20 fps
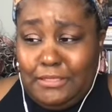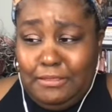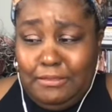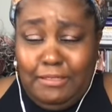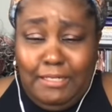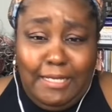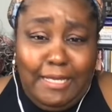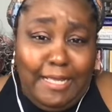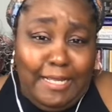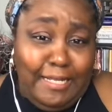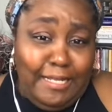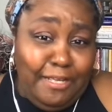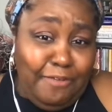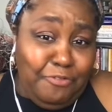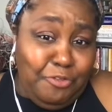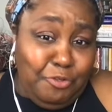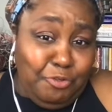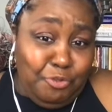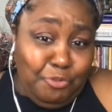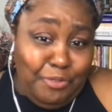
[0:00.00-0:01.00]
Like, I love
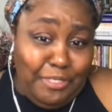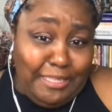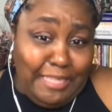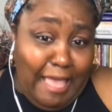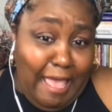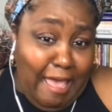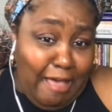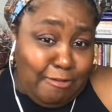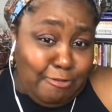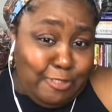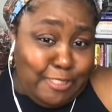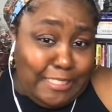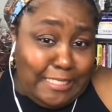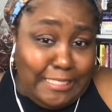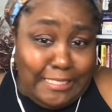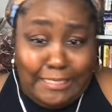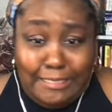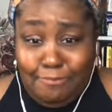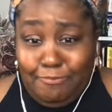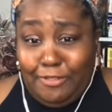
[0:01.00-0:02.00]
you
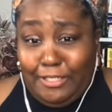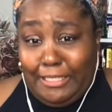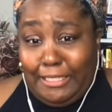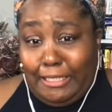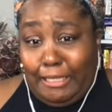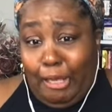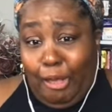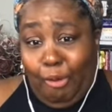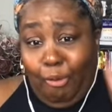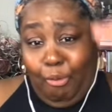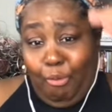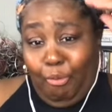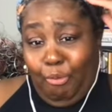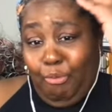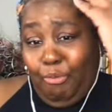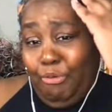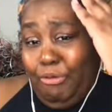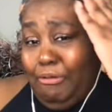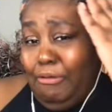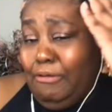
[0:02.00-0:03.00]
3000
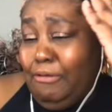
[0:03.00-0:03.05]
video.